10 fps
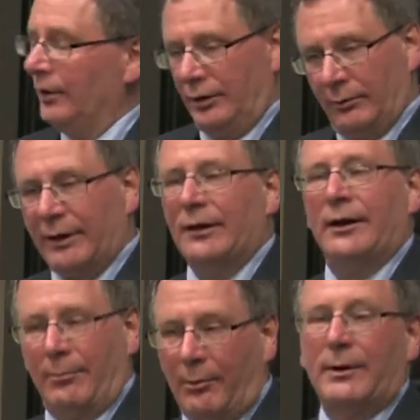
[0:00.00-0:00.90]
we're getting
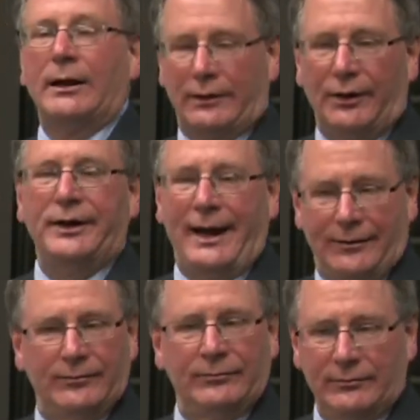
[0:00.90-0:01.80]
there, but we're not there yet.
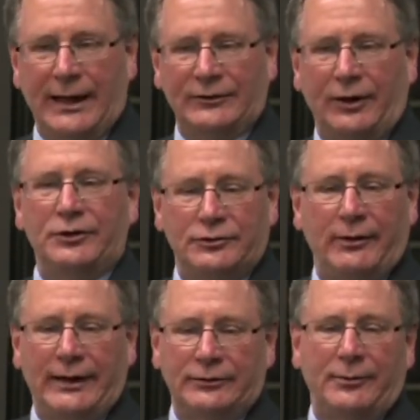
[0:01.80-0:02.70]
That's our usual
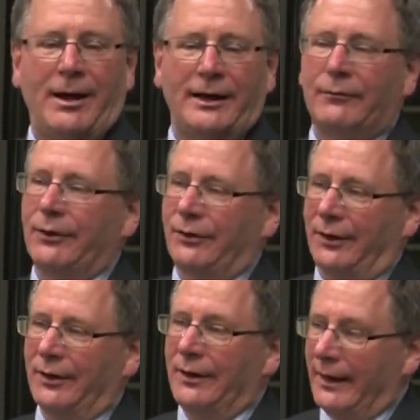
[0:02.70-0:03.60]
answer to about everything,
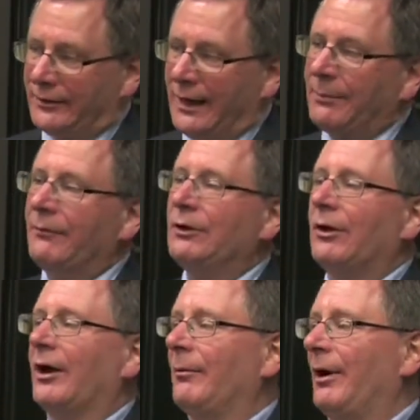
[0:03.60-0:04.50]
except if you
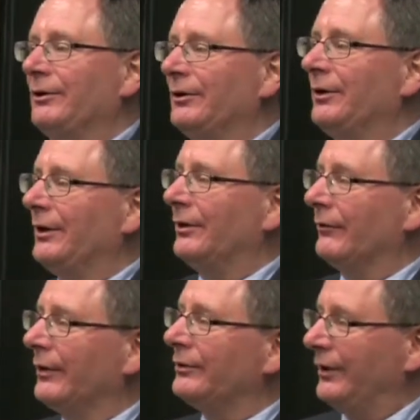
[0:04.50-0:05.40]
talk about unity and
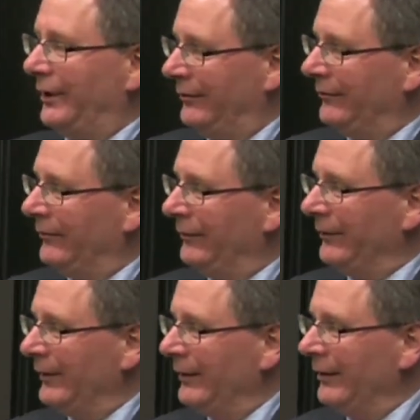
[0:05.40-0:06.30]
diversity.
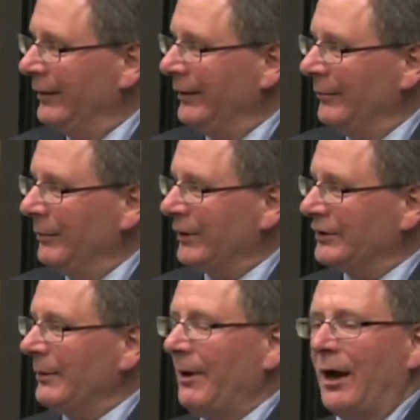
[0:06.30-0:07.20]
Because
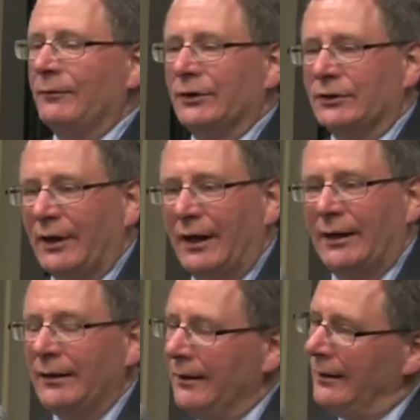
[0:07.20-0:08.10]
somehow if you say,
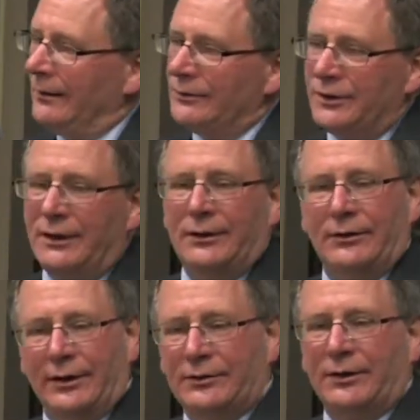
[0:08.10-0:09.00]
gee,
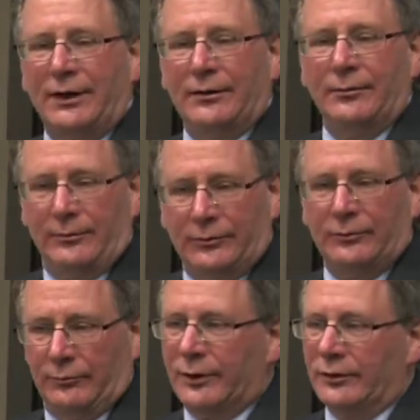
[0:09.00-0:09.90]
we're getting
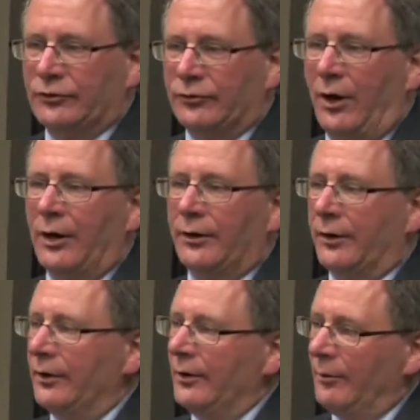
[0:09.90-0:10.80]

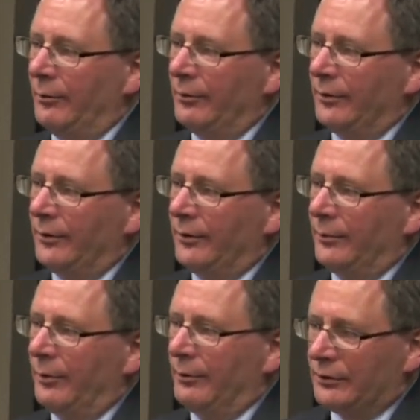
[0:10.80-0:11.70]
stronger,
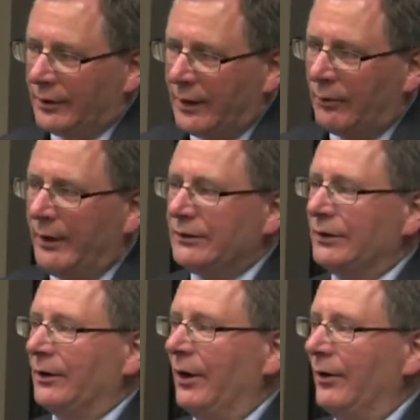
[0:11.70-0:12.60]
but we still got a ways
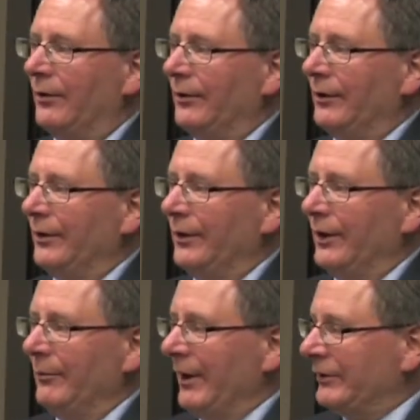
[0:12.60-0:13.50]
to go,
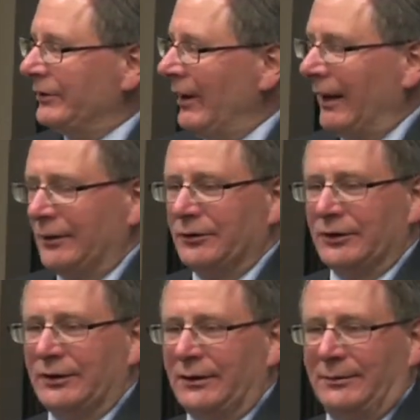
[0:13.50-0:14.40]
it makes it sound like you
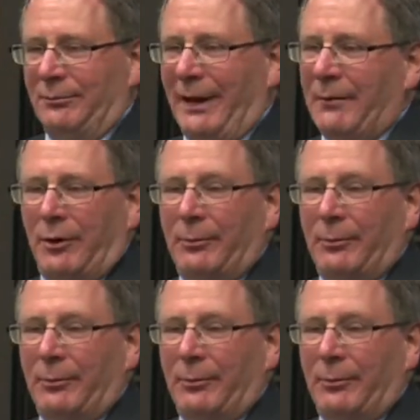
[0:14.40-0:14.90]
just said, man, we're a